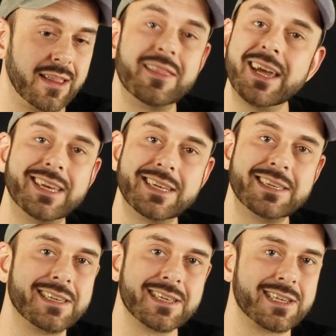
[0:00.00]
they
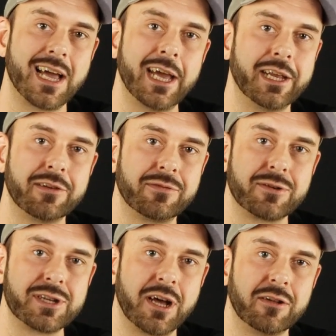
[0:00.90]
didn't design it for
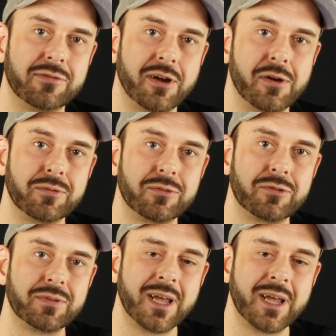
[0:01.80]
cell phones.